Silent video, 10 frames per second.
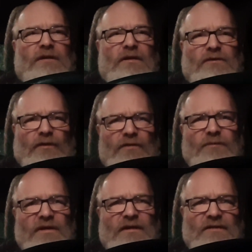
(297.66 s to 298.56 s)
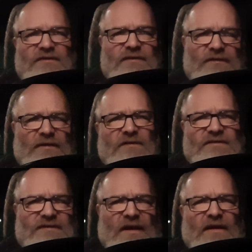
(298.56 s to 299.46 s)
told me his
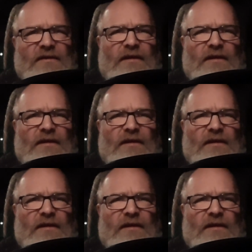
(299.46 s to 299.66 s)
sad